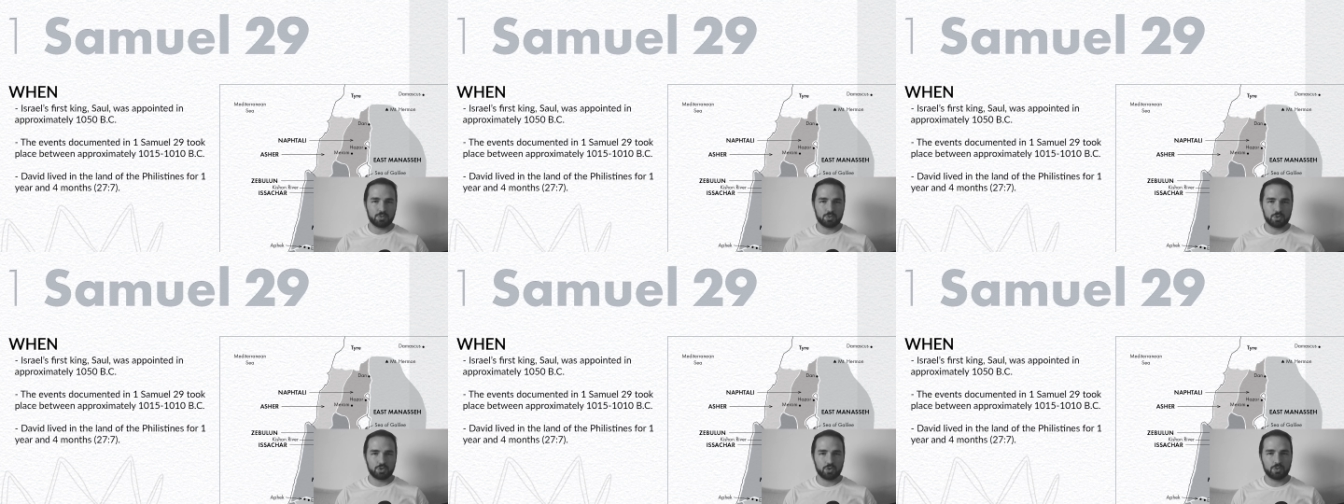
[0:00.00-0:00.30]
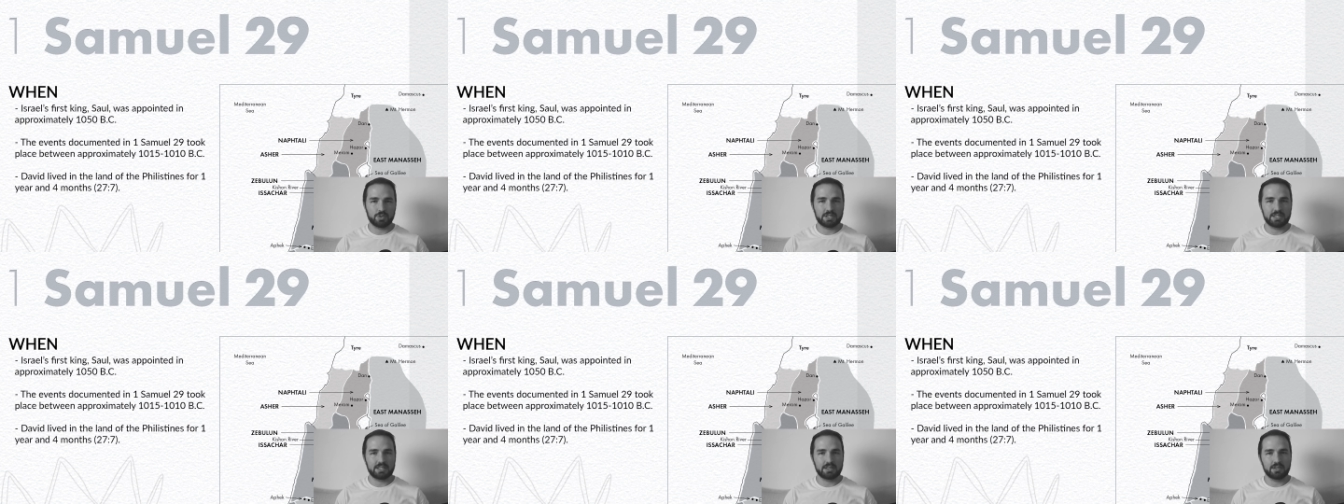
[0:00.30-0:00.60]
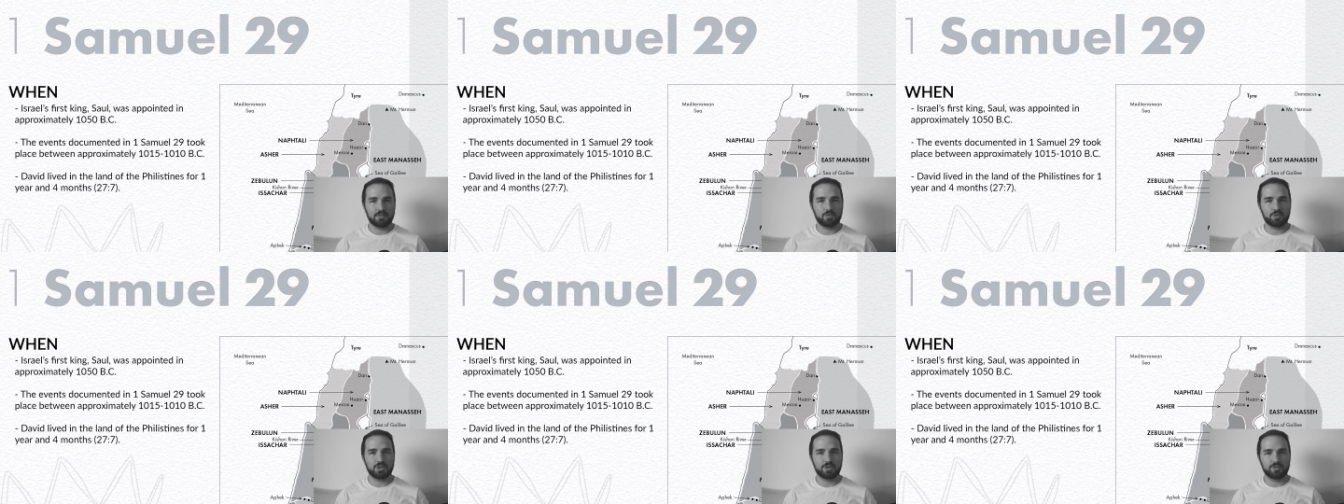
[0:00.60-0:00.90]
We're told that he
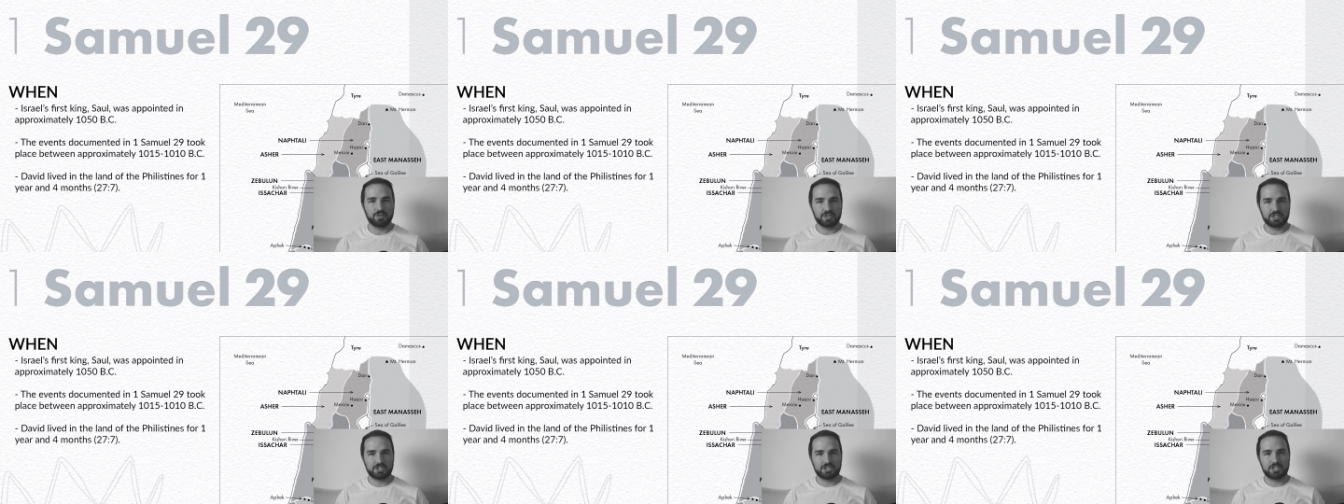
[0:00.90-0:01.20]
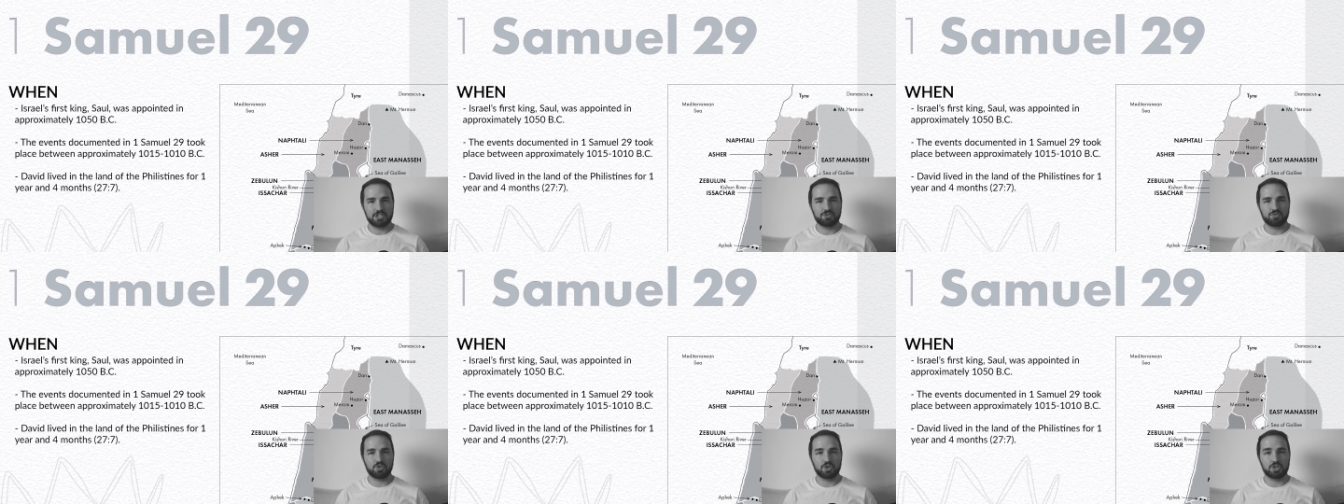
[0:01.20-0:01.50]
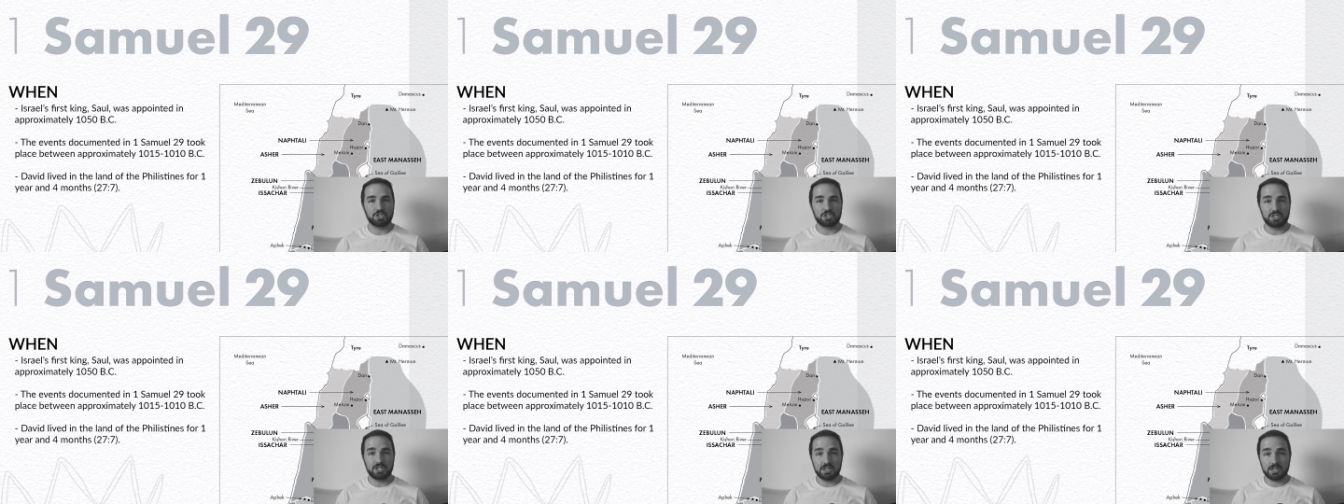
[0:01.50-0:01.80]
lived with the Philistines for a
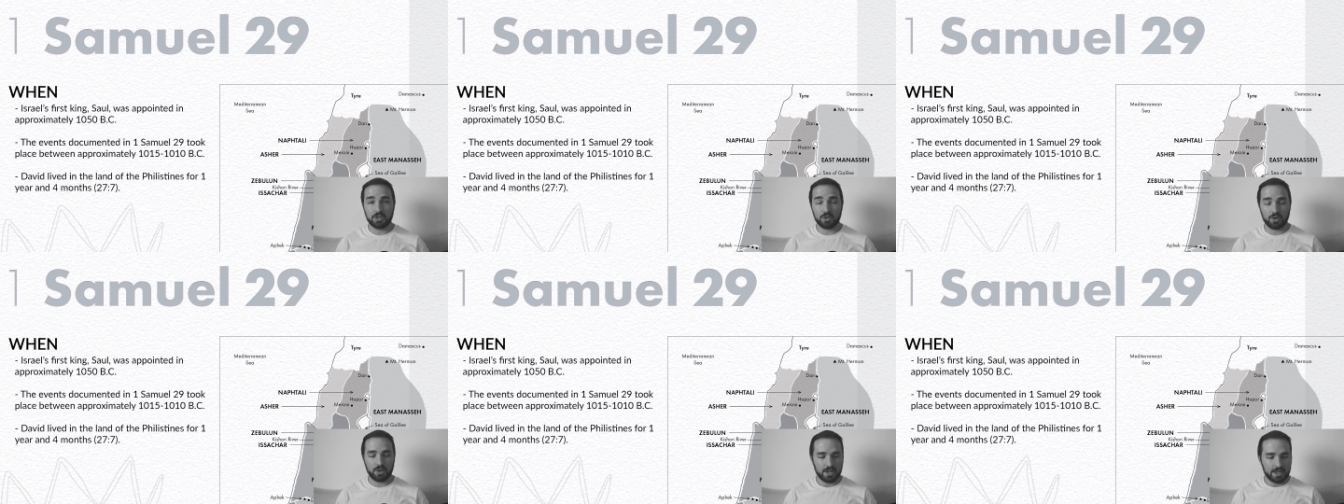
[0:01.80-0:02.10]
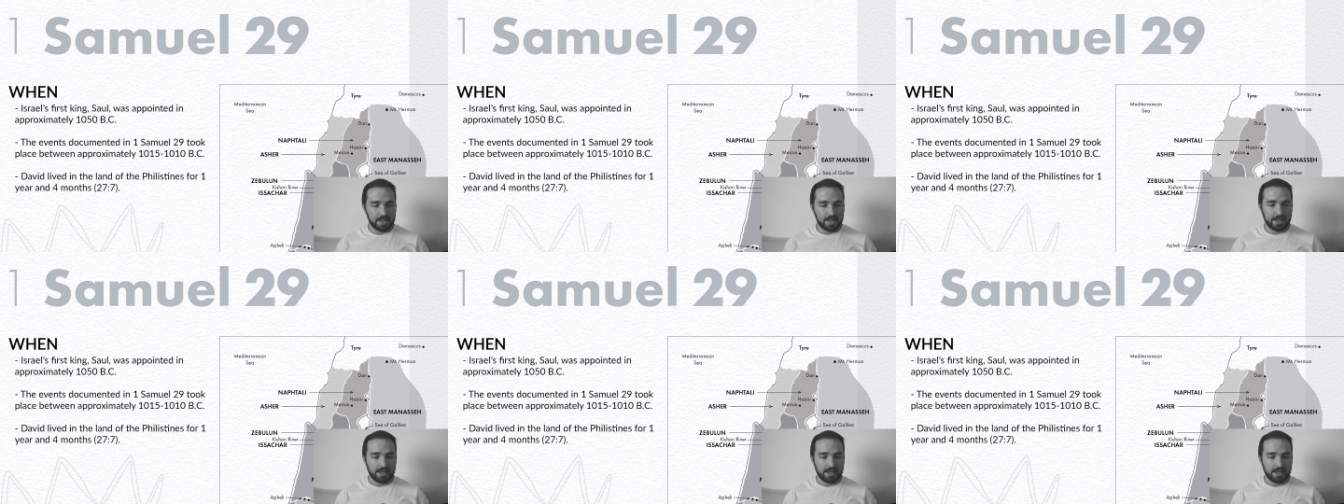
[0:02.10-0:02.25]
year